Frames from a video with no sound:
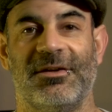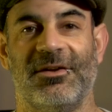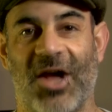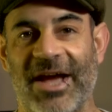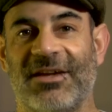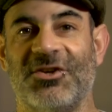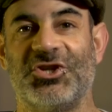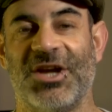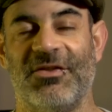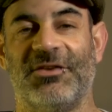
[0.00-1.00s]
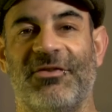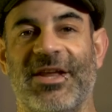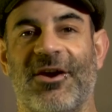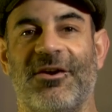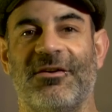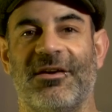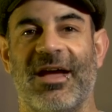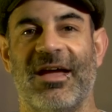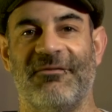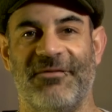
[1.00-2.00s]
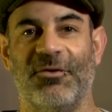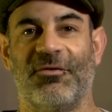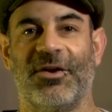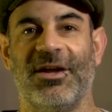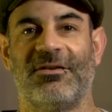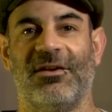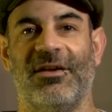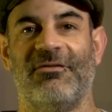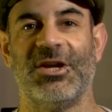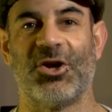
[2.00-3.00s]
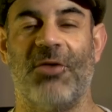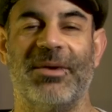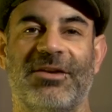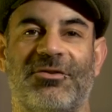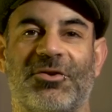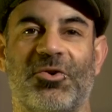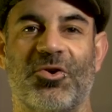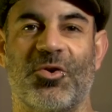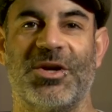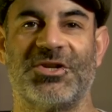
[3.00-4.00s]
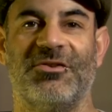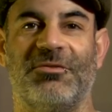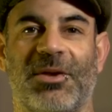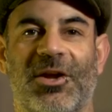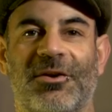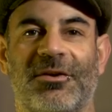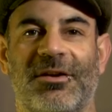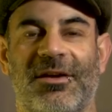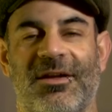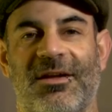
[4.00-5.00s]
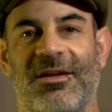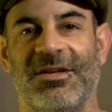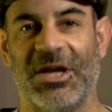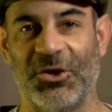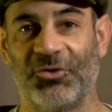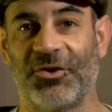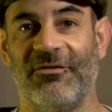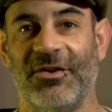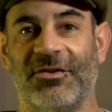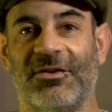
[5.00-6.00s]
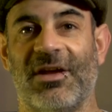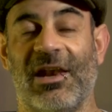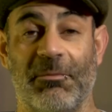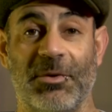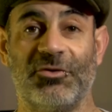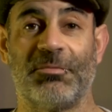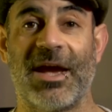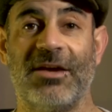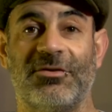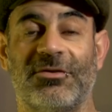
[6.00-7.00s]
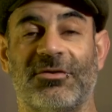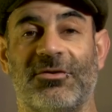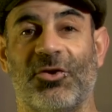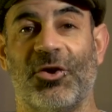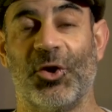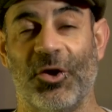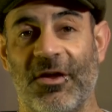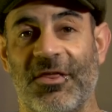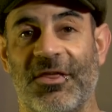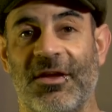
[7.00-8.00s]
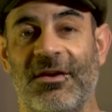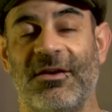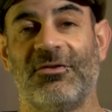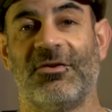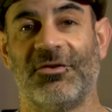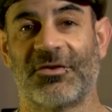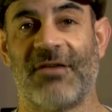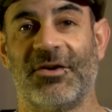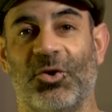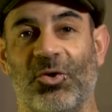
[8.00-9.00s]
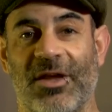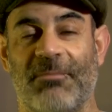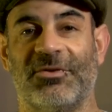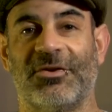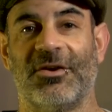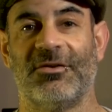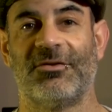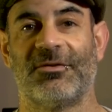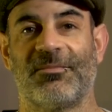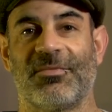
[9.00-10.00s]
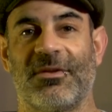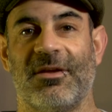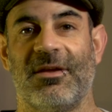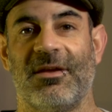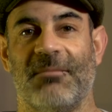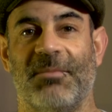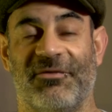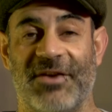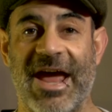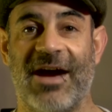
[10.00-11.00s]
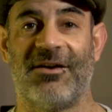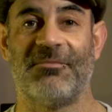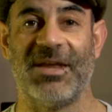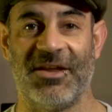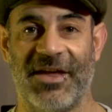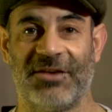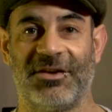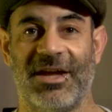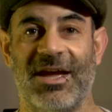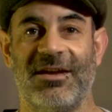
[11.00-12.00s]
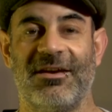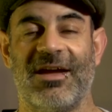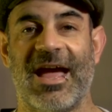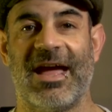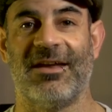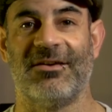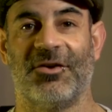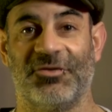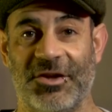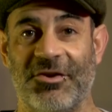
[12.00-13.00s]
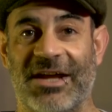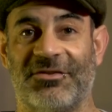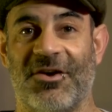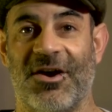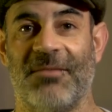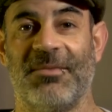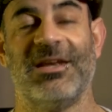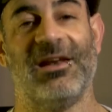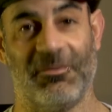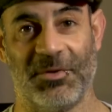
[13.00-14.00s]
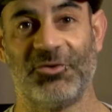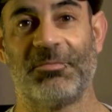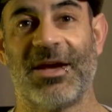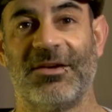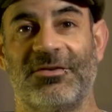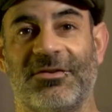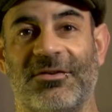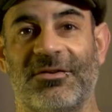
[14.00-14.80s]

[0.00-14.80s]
Like and share this video, and feel free to leave any comments or questions below. You can also visit liminalspace.earth to discover all episodes. But for now, many thanks again, and I'll see you next time in a liminal space.